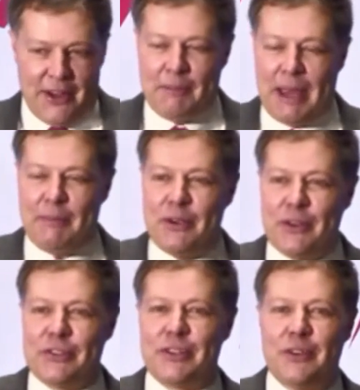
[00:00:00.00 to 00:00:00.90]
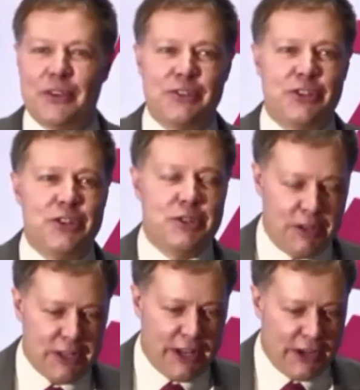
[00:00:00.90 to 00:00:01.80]
And maybe also
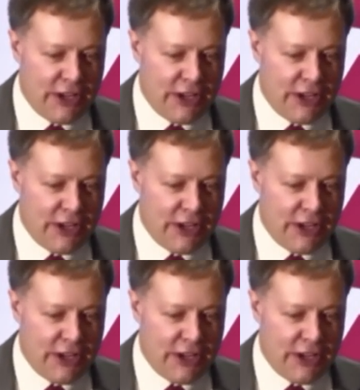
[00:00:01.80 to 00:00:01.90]
continuing that